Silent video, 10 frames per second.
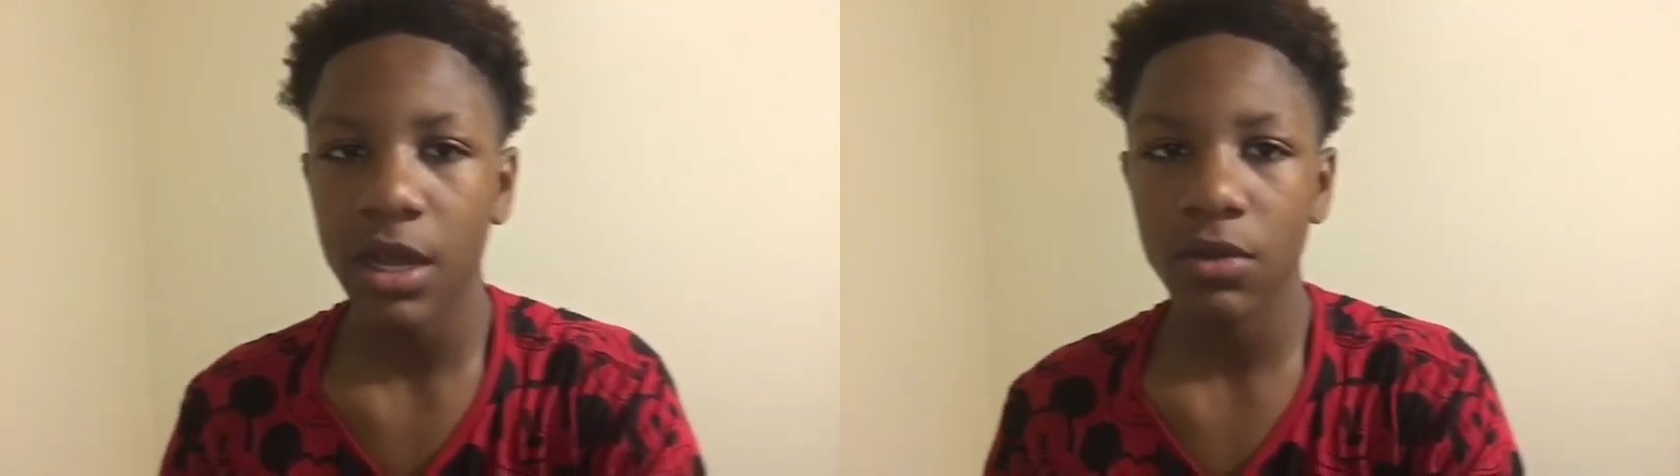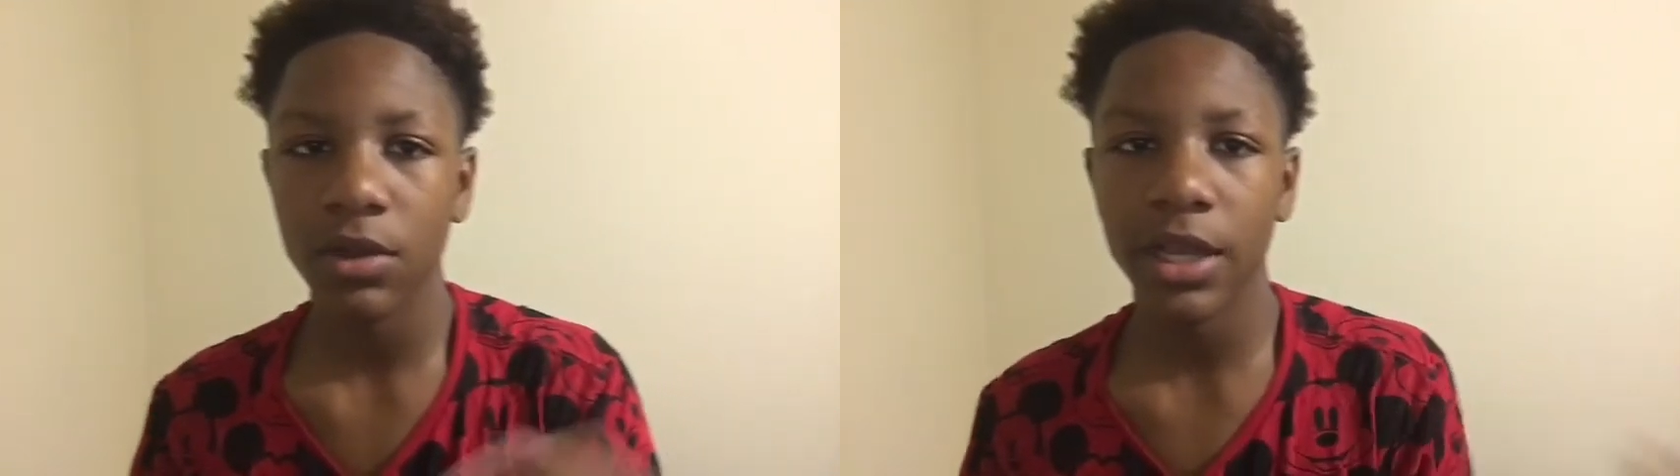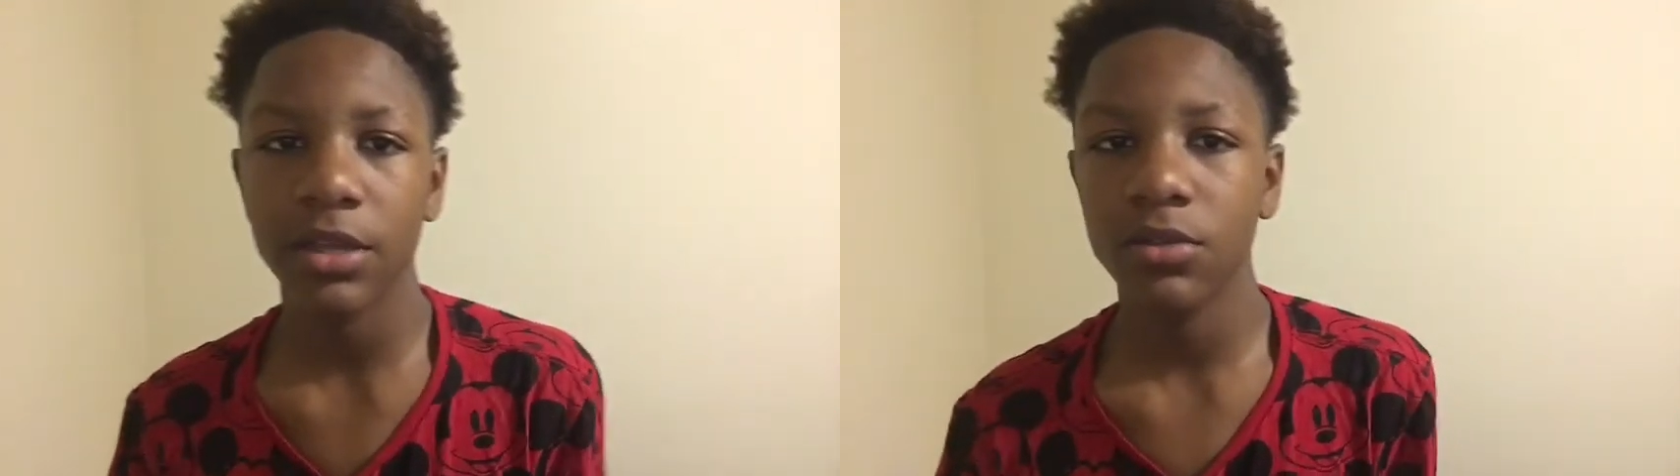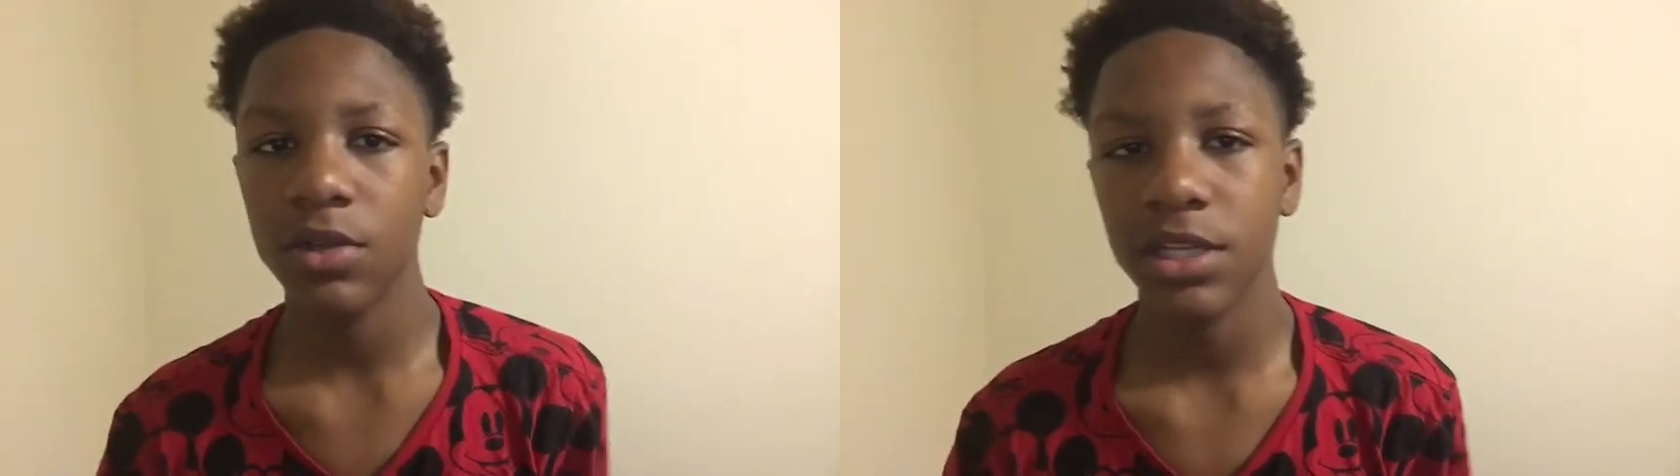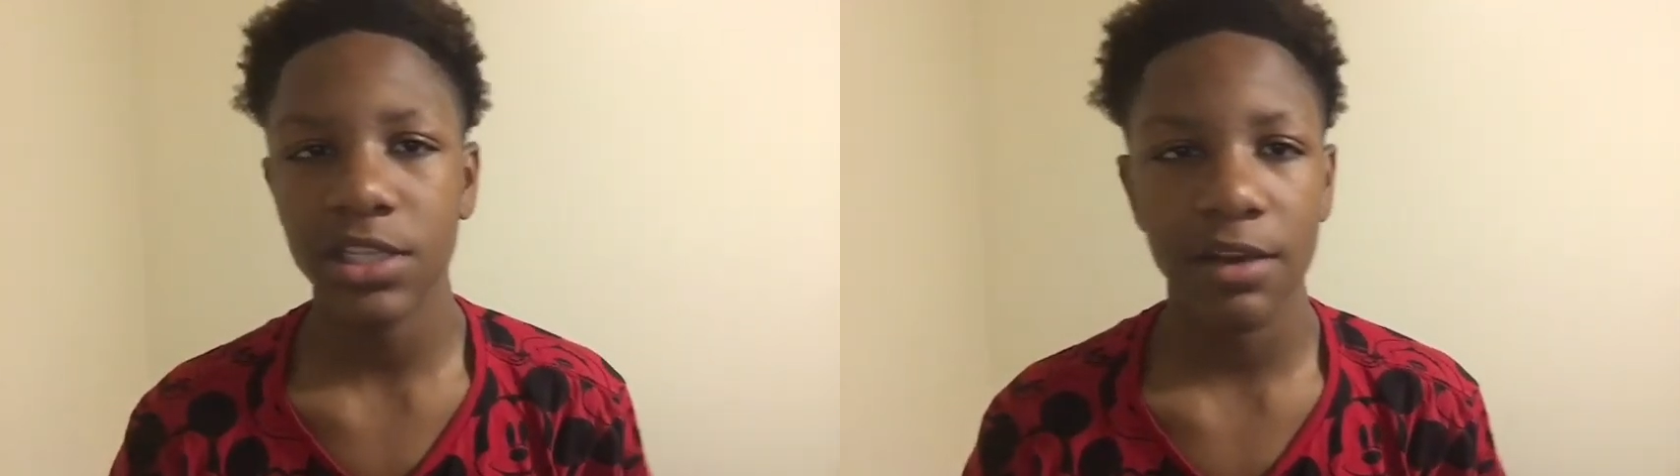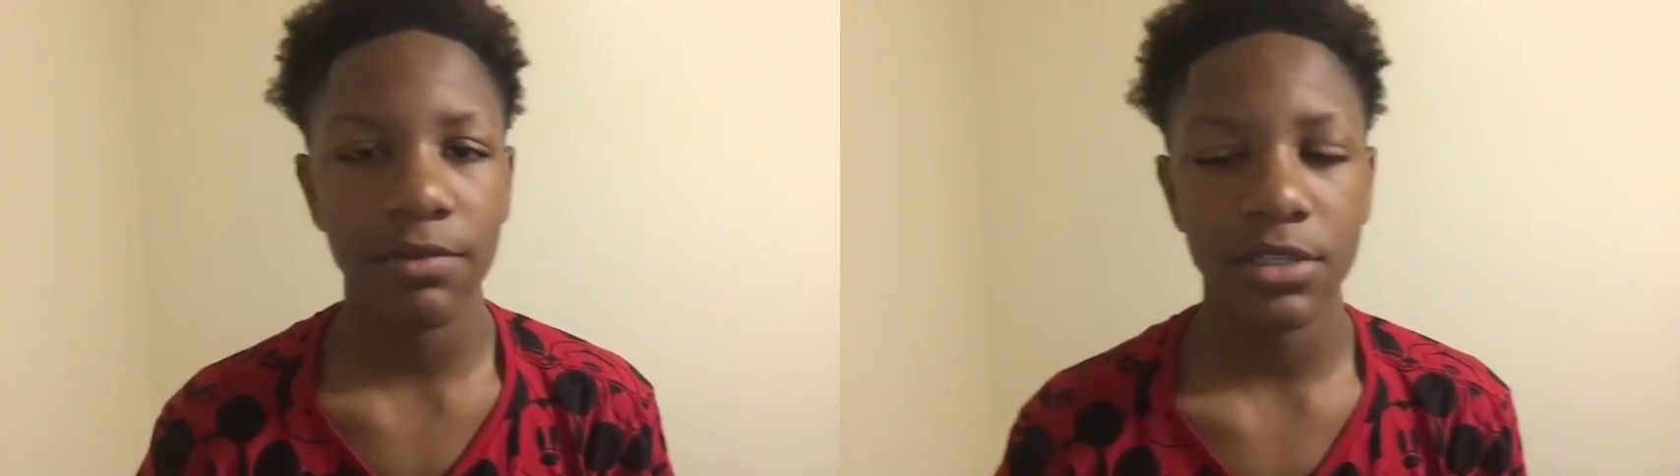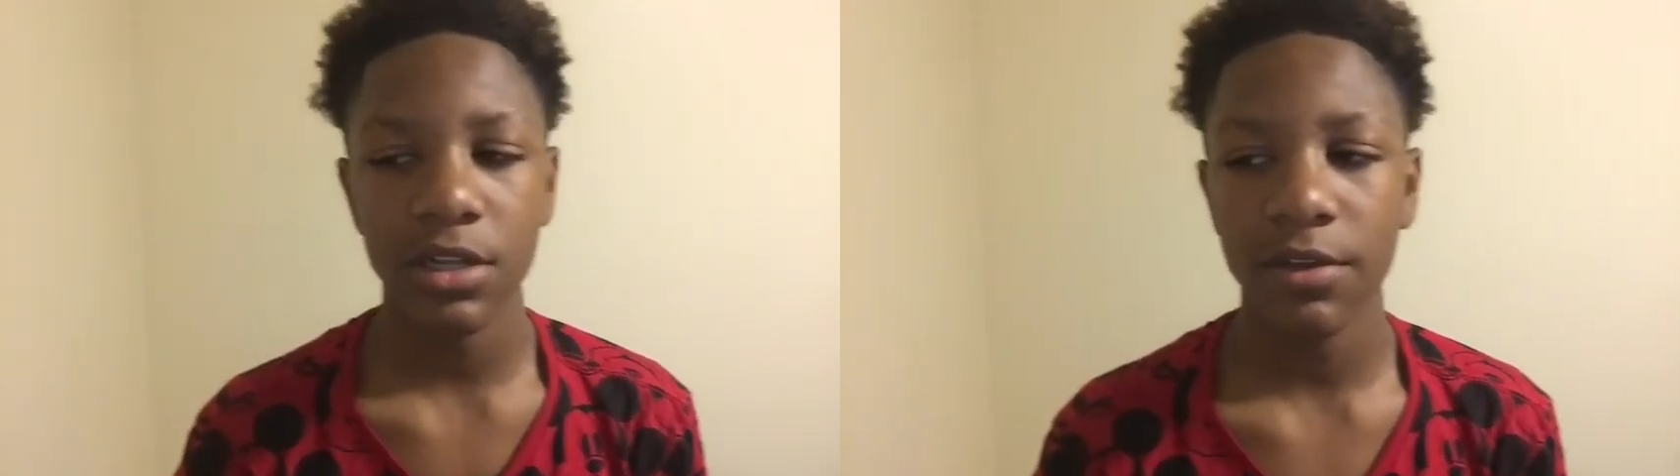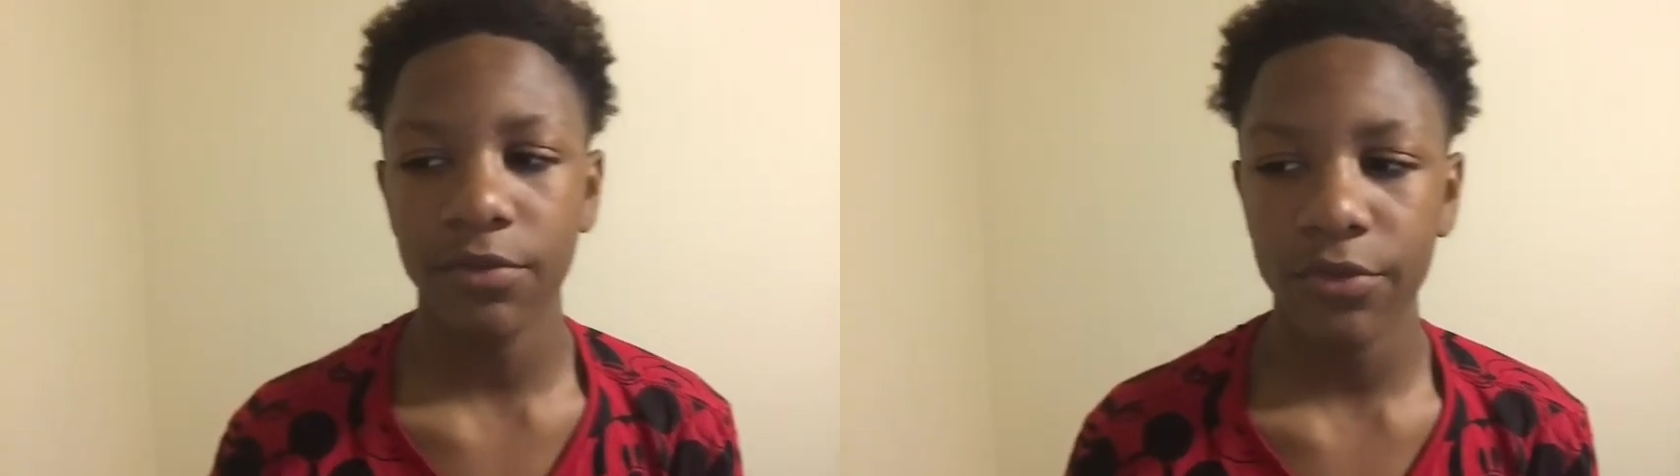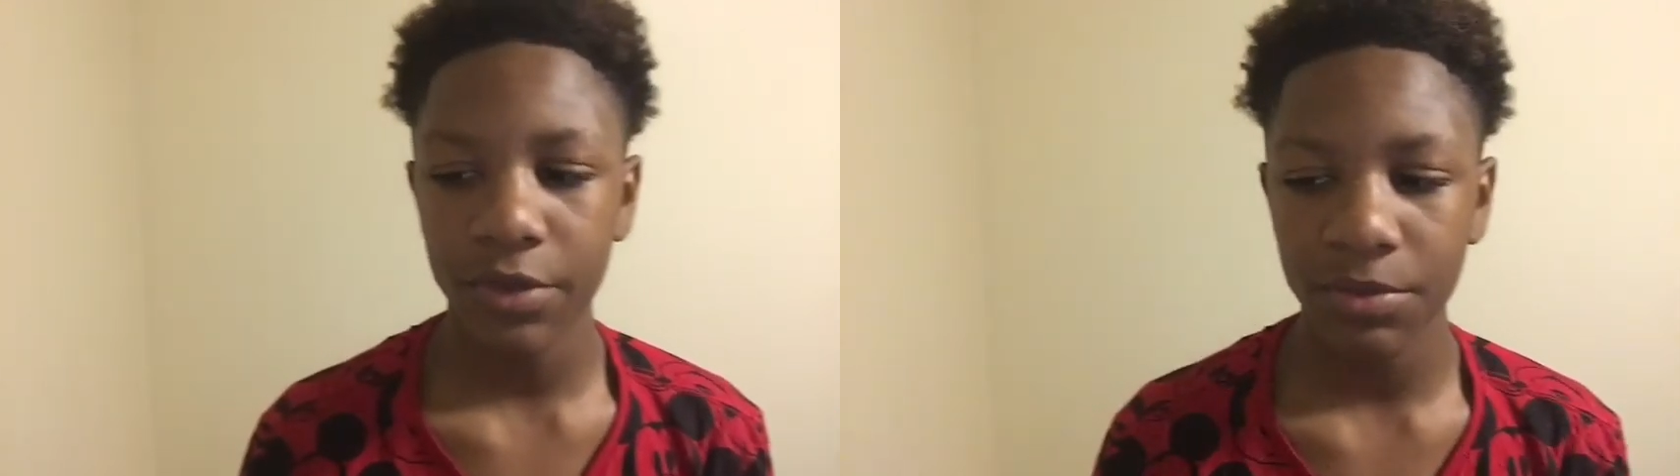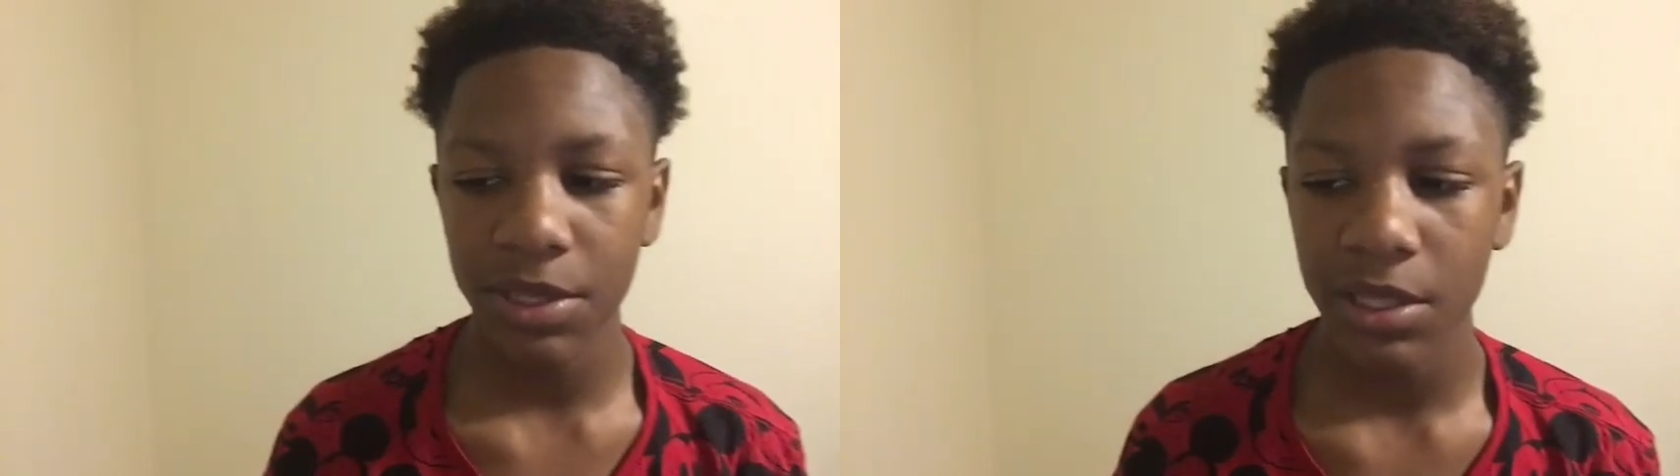I don't like do that savage stuff. You
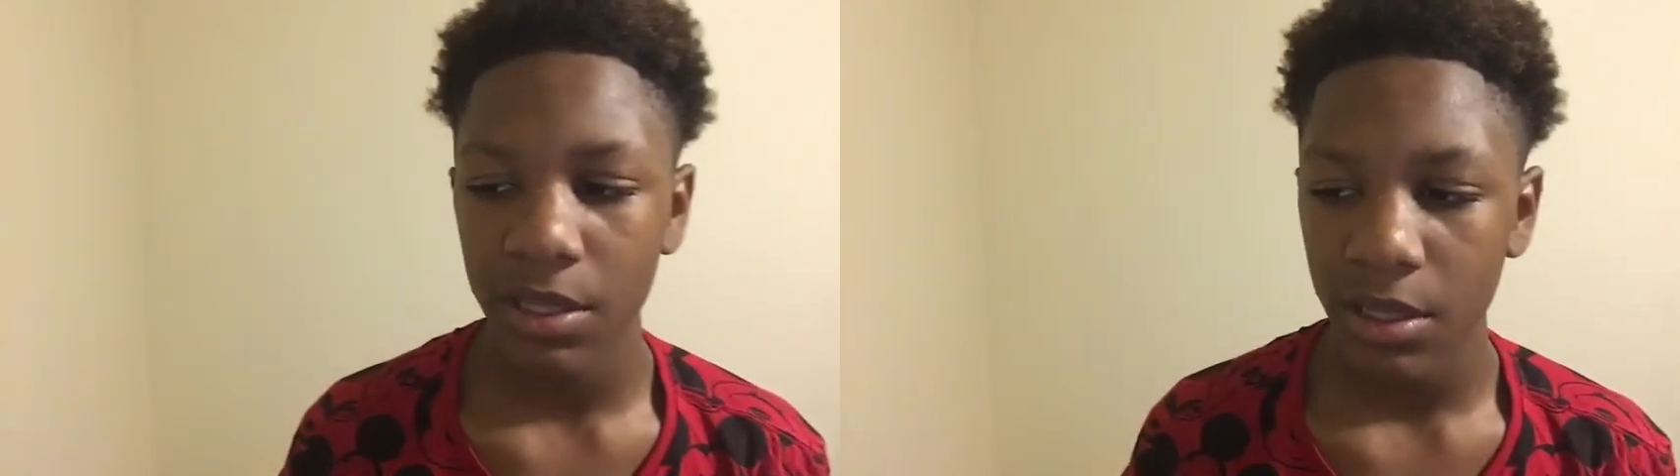feel me?